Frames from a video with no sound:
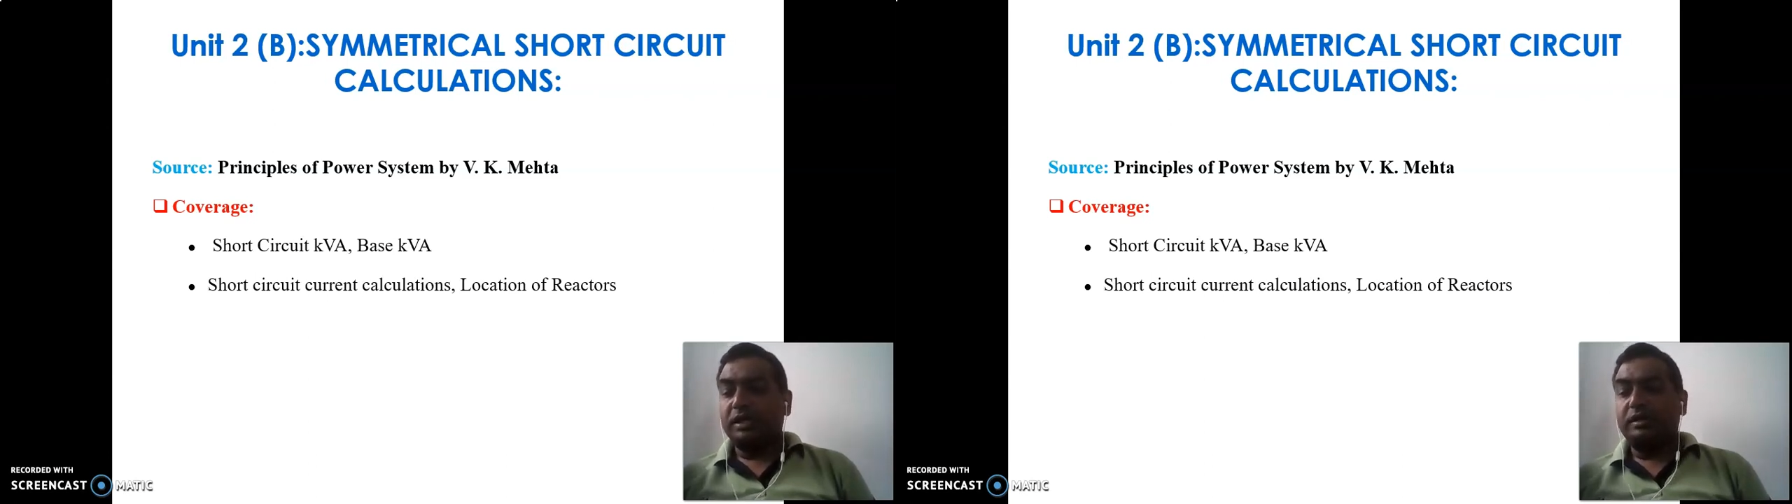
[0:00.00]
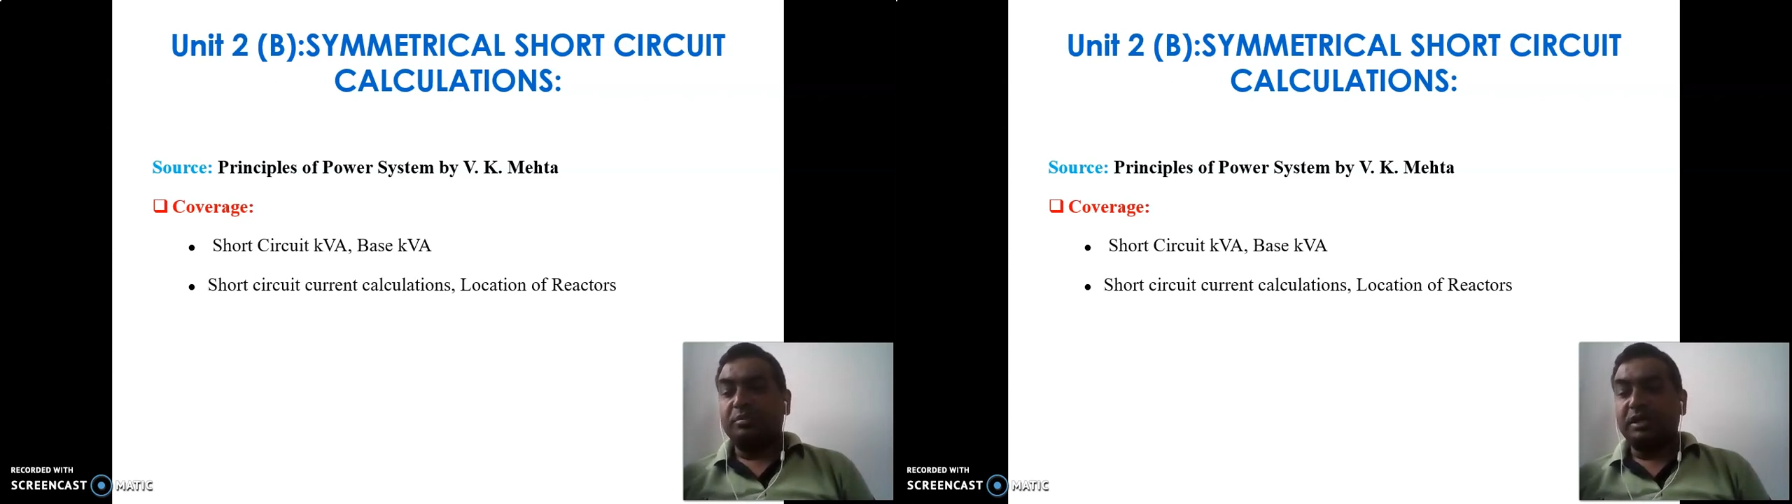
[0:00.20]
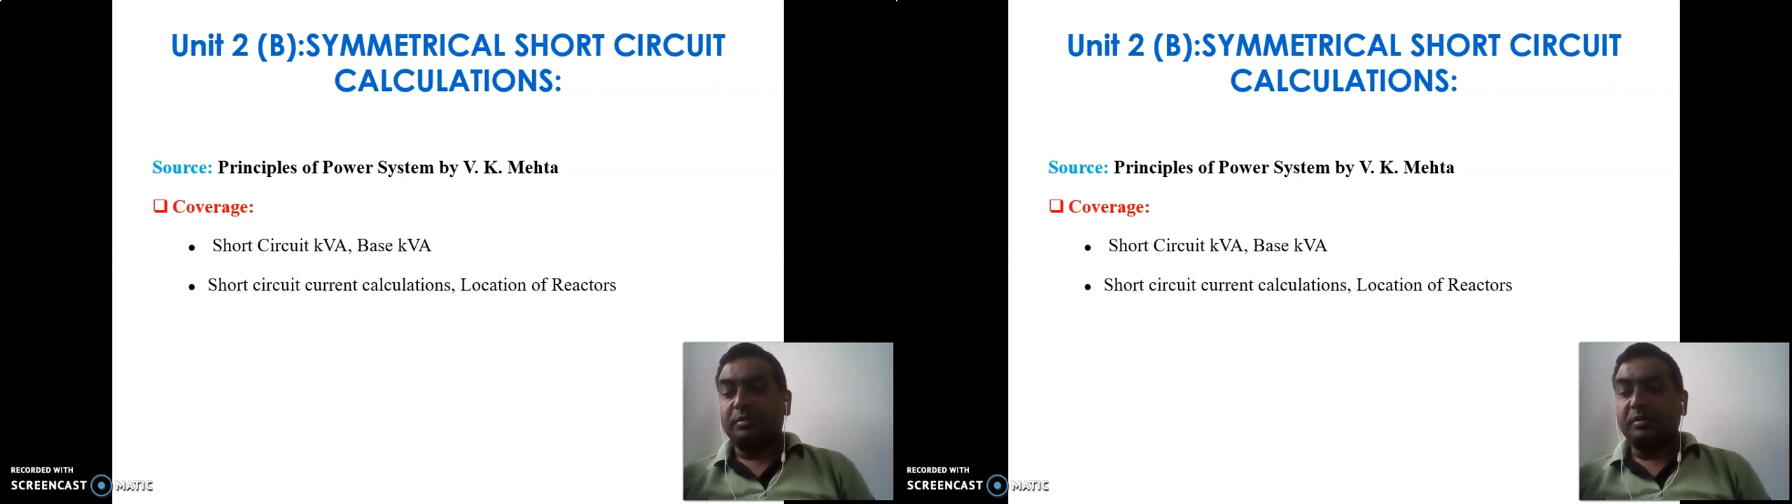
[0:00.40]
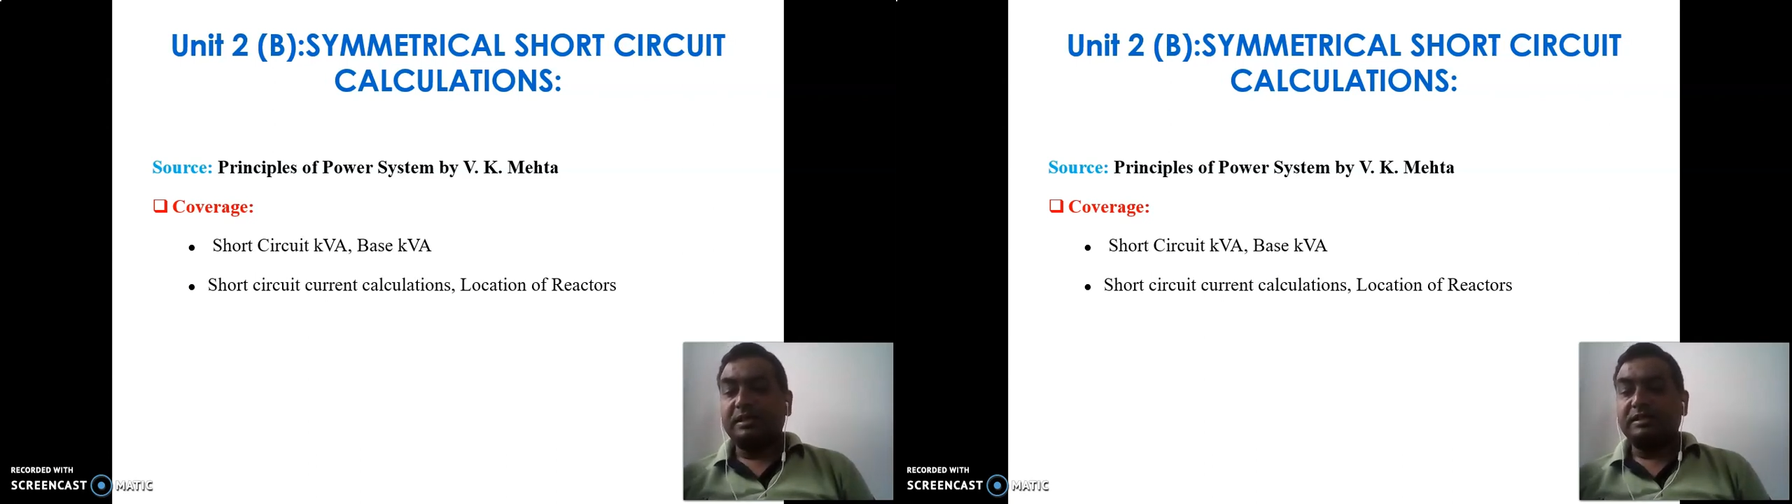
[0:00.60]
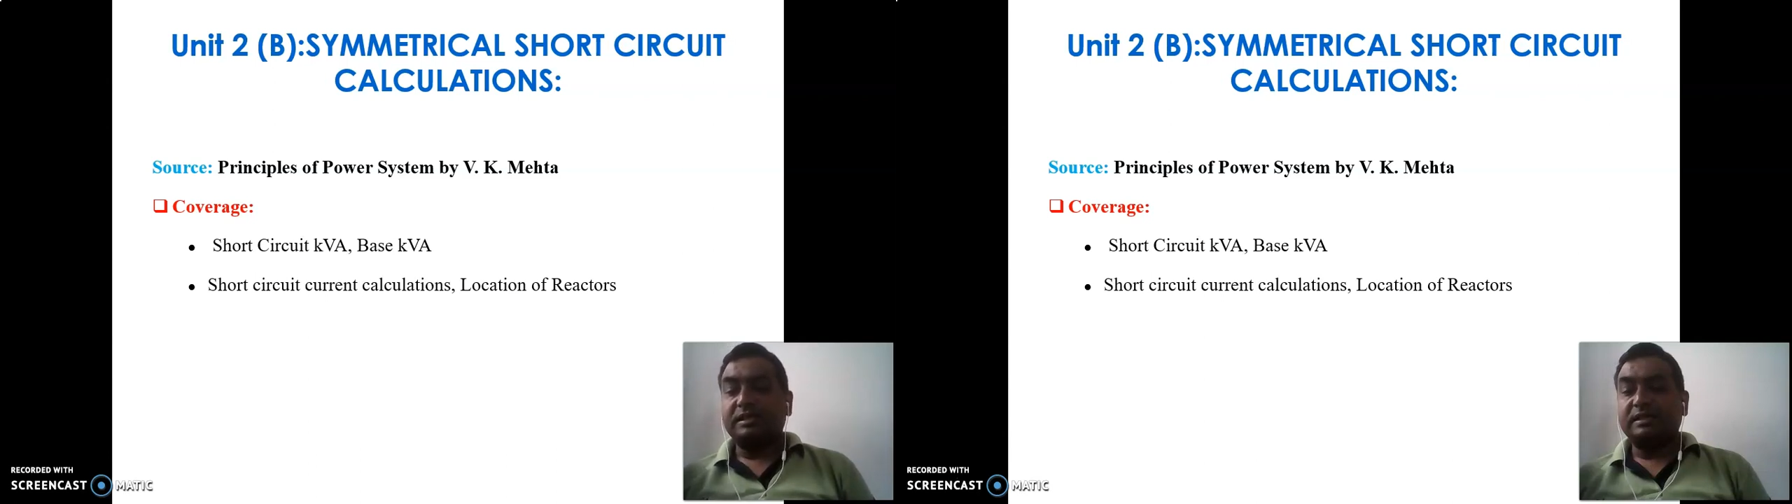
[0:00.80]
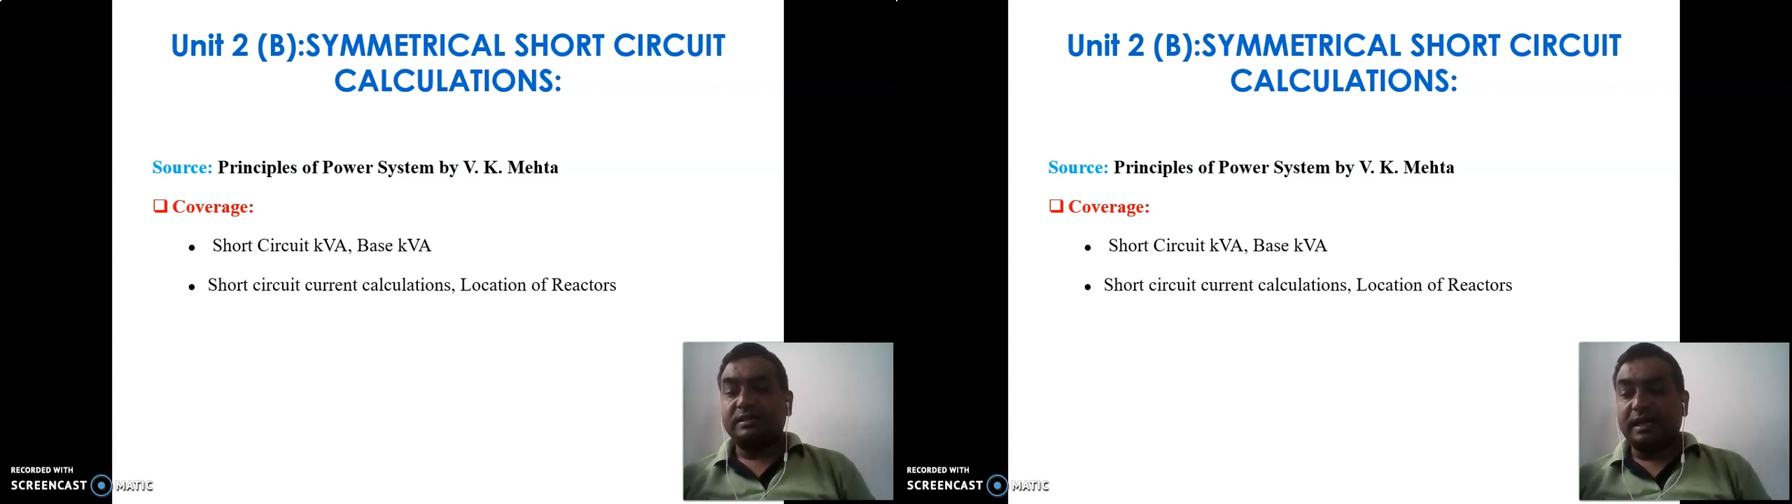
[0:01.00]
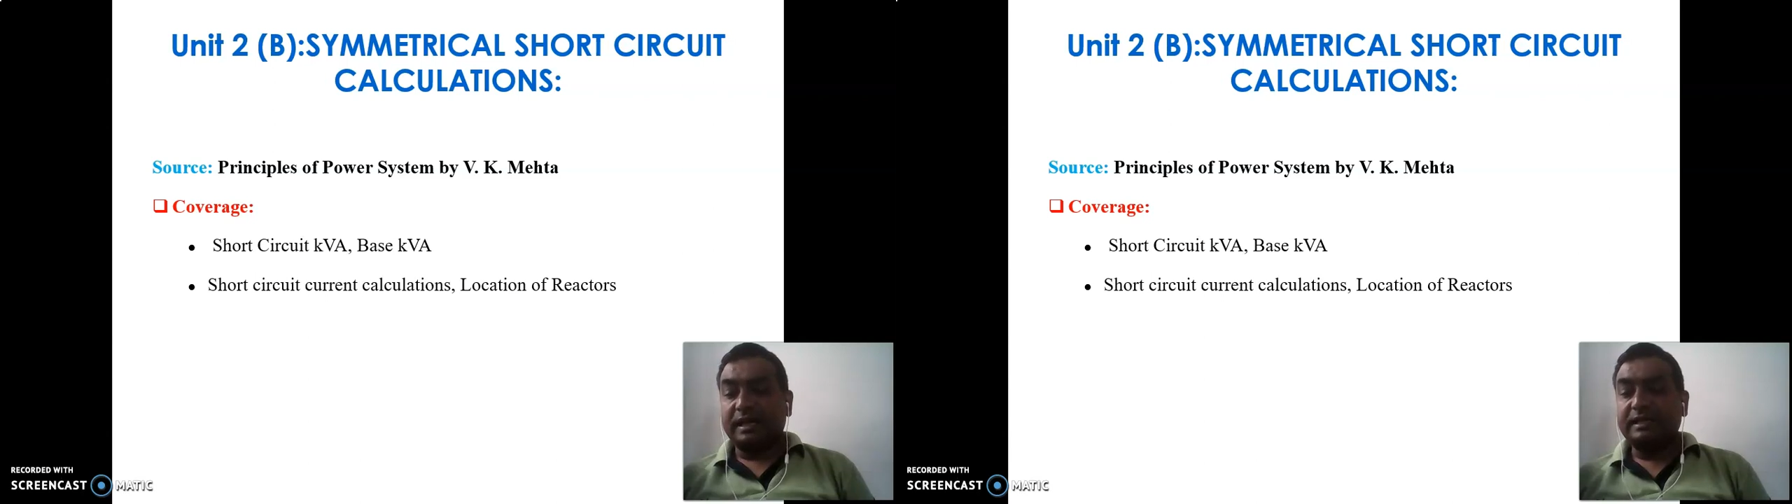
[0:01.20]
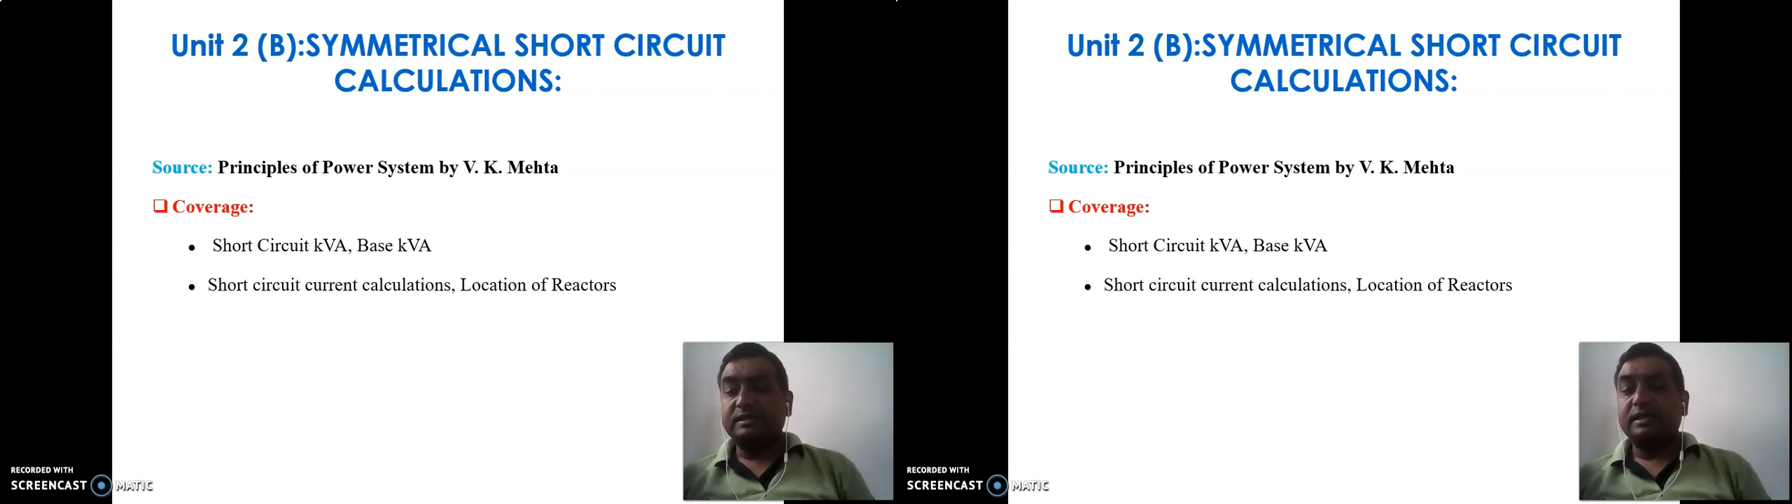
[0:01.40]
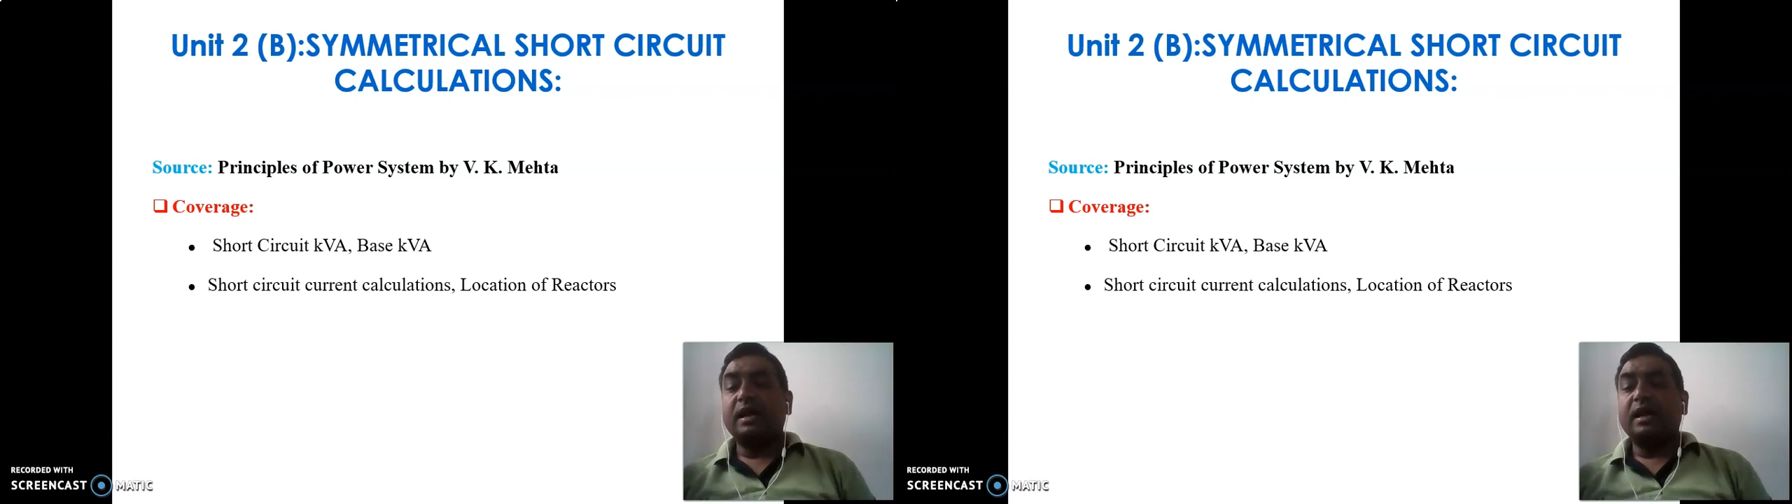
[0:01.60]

in minimizing size